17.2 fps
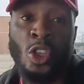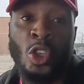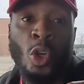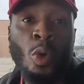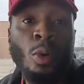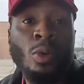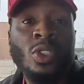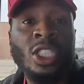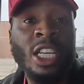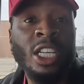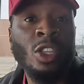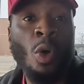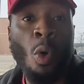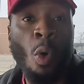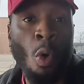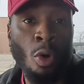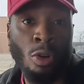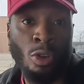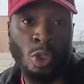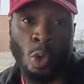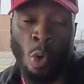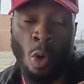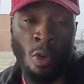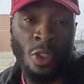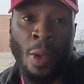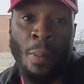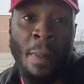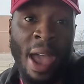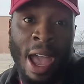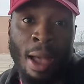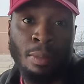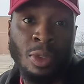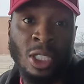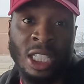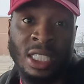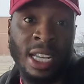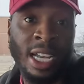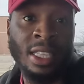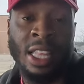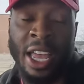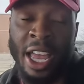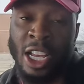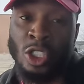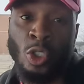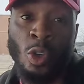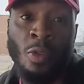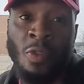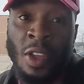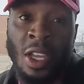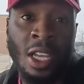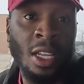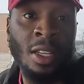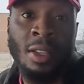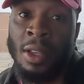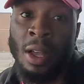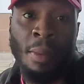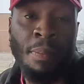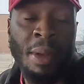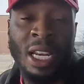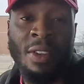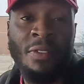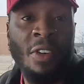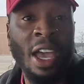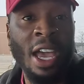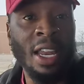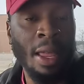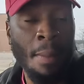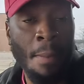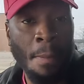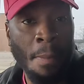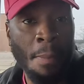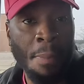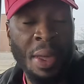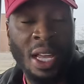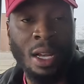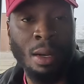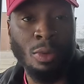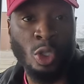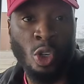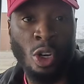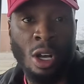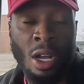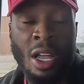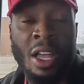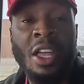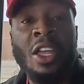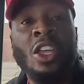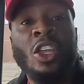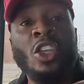you will see the orders on the map, just like the SUV, the minivan, and pickup truck.